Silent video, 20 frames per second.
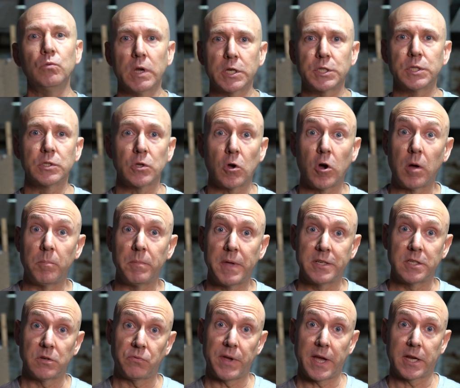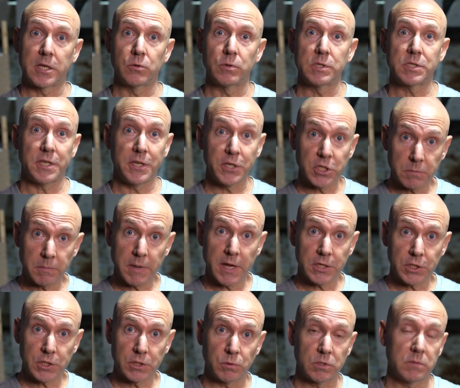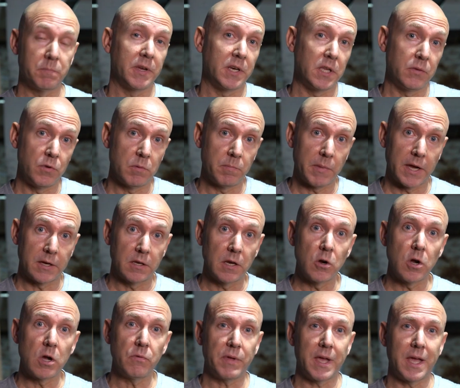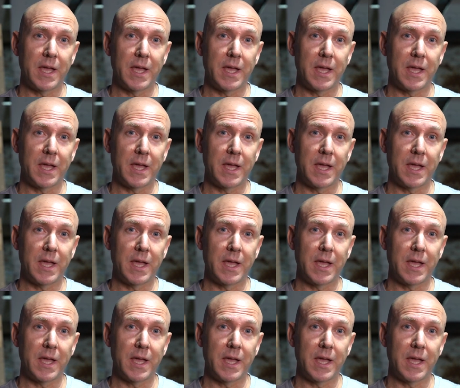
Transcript: Russian arm manufacturers, Ishmash, which many of you might know of,